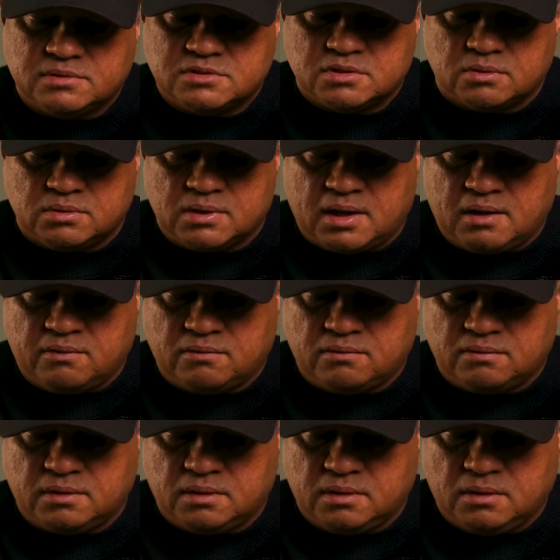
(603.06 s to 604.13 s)
So you have
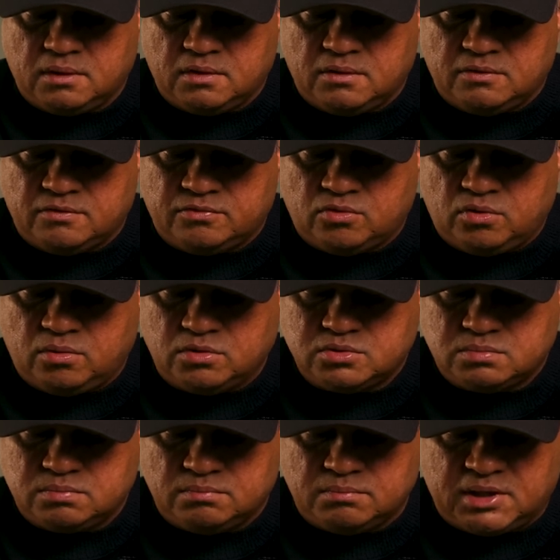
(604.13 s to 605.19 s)
4
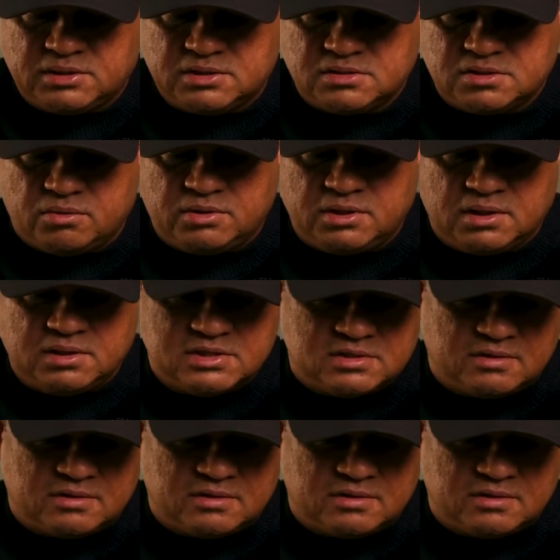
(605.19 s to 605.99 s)
buttons out here, and there's